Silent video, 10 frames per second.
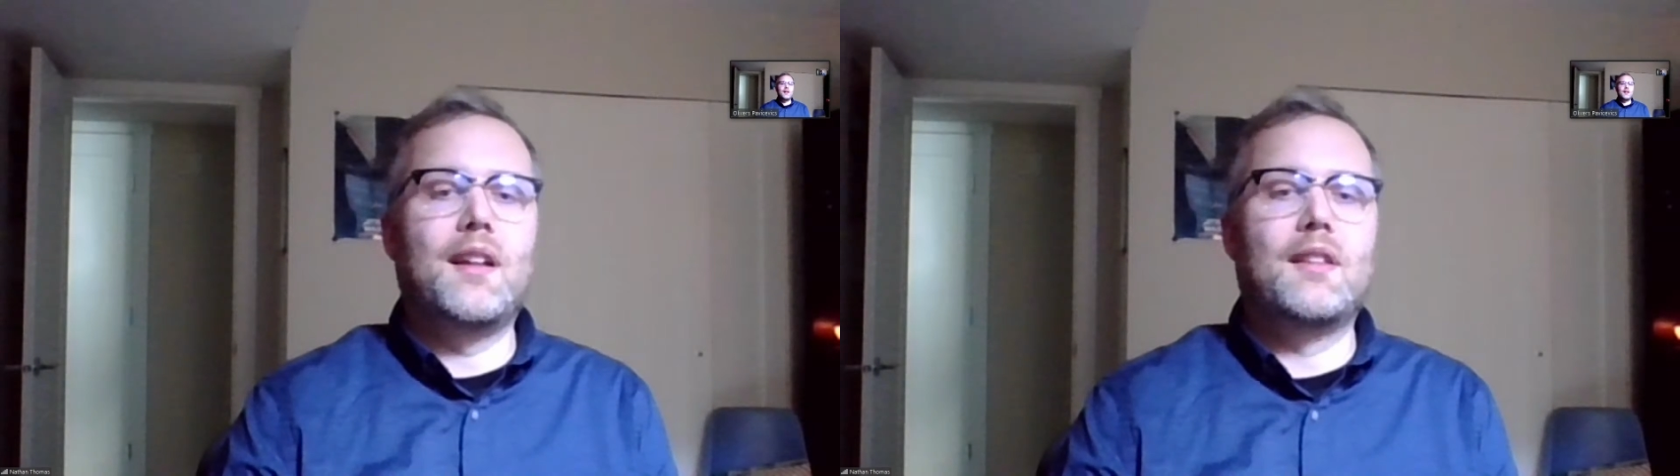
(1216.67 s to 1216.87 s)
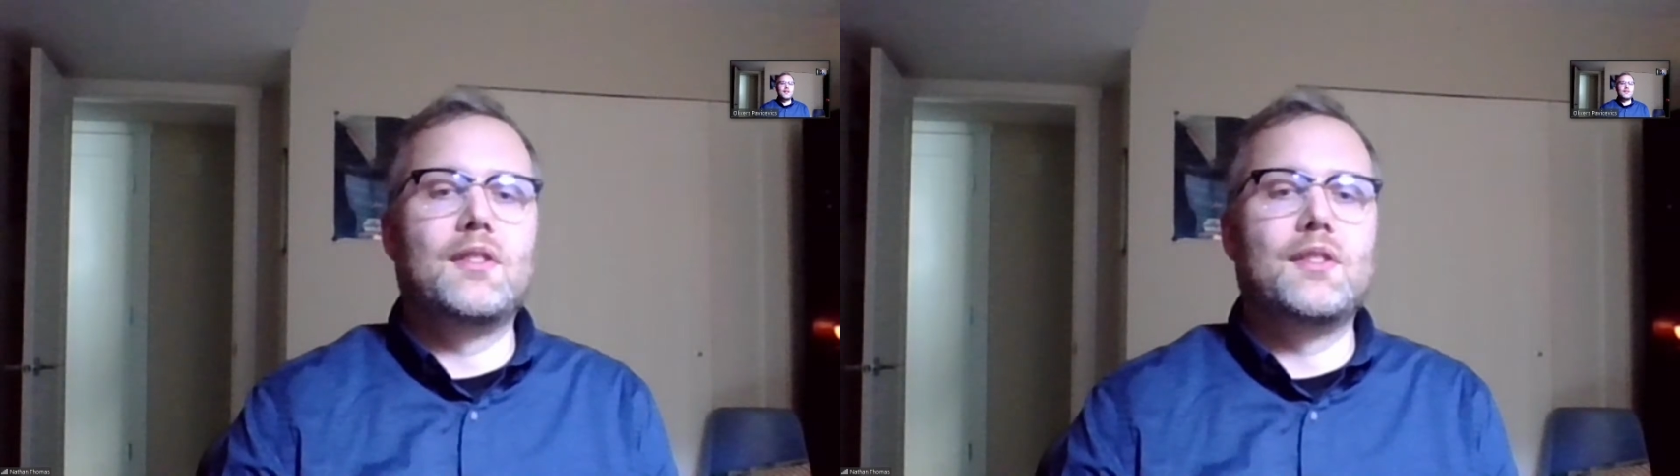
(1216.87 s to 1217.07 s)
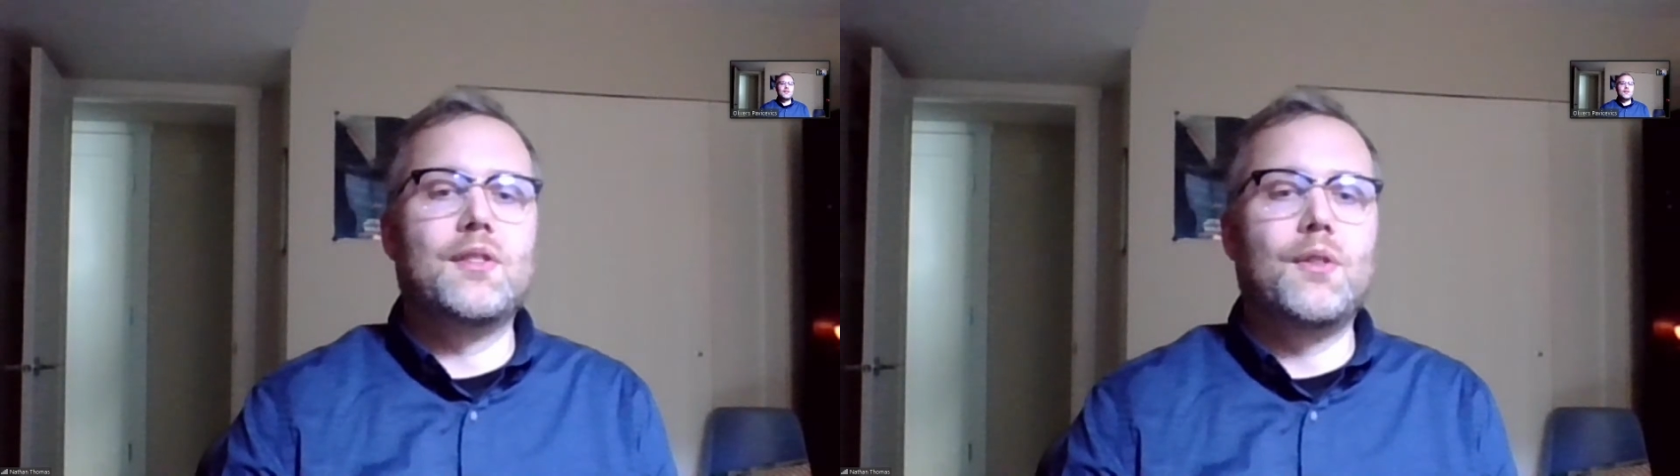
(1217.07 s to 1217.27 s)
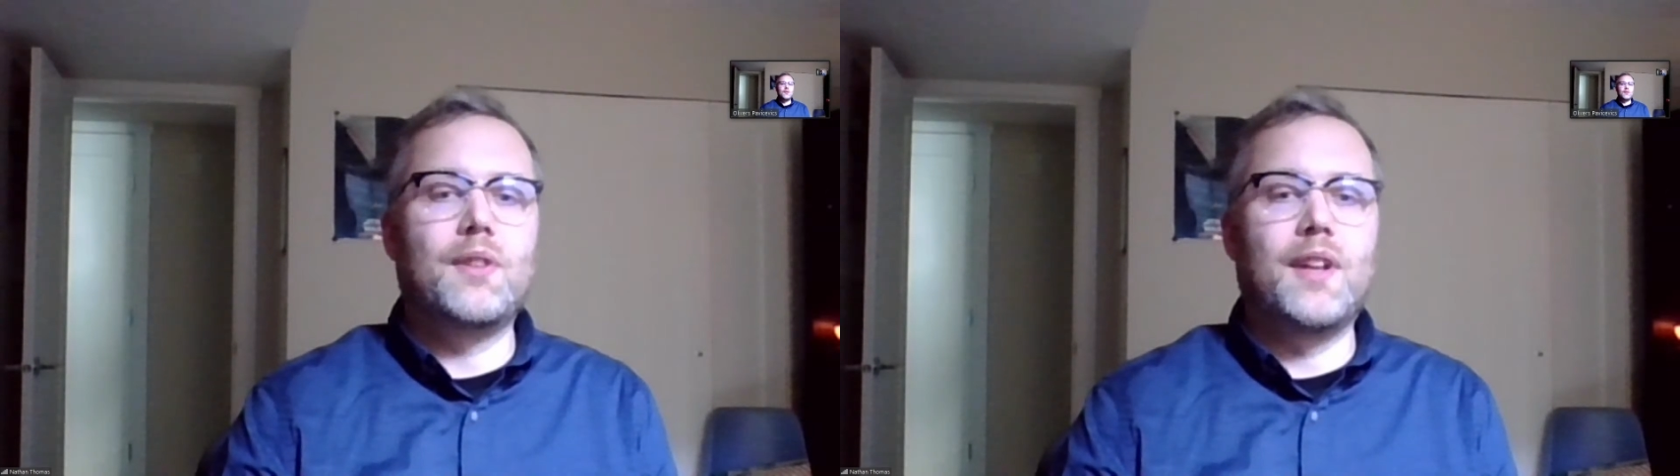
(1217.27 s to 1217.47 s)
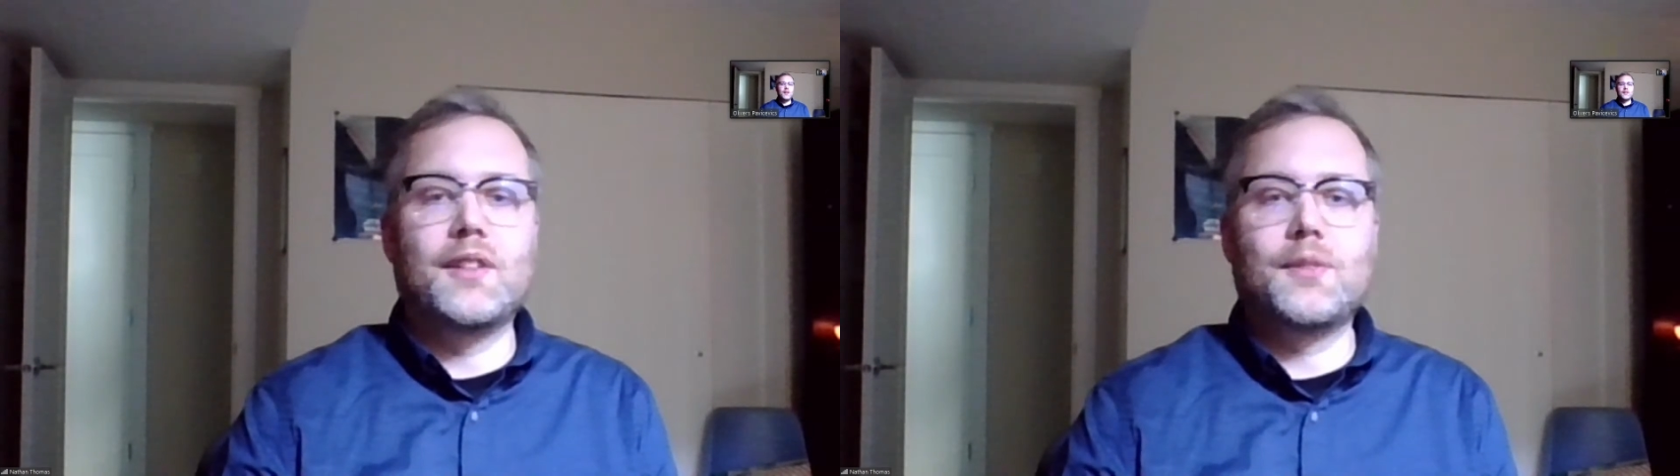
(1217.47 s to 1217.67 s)
and there's
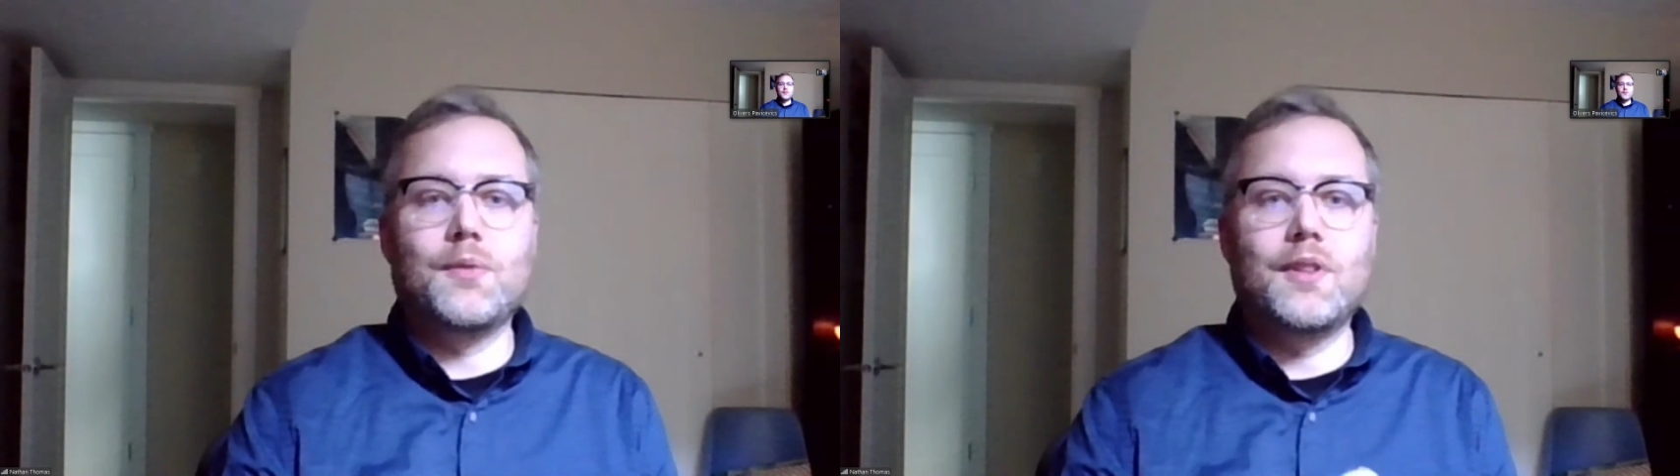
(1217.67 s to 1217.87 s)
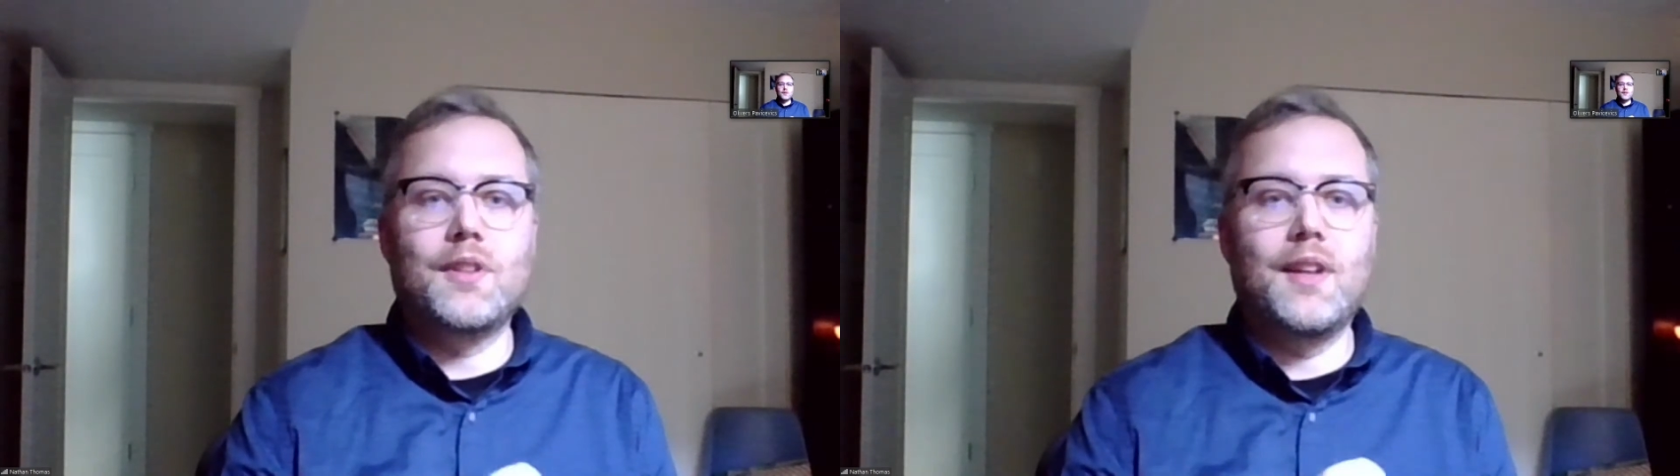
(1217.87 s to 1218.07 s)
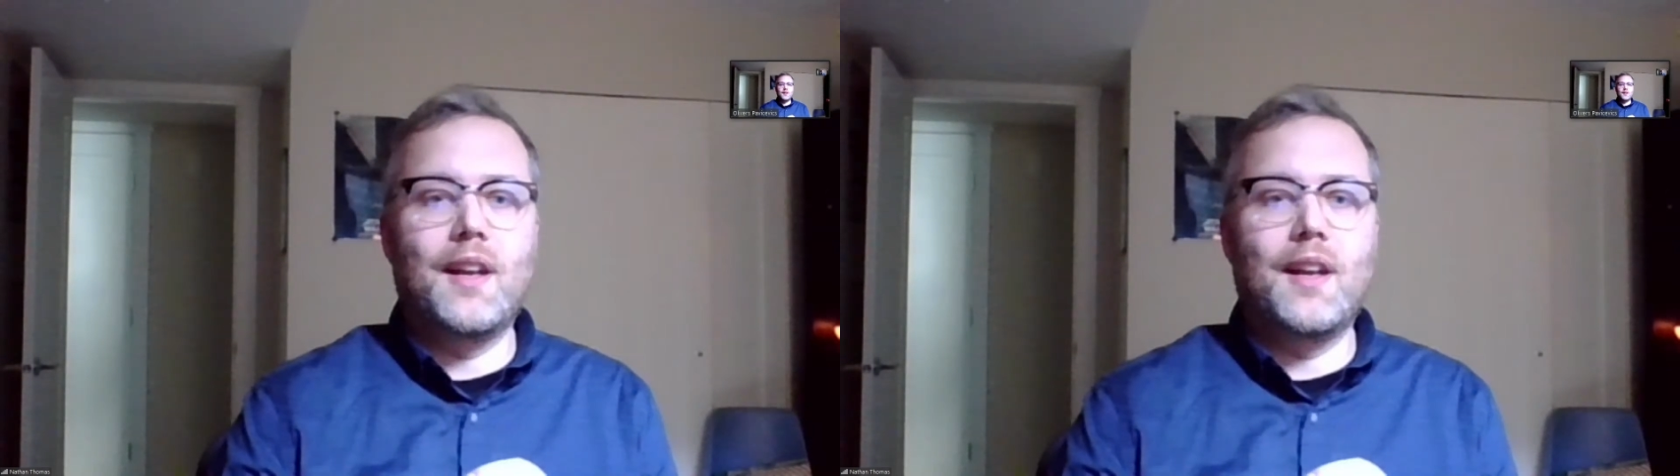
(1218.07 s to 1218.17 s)
no guesswork.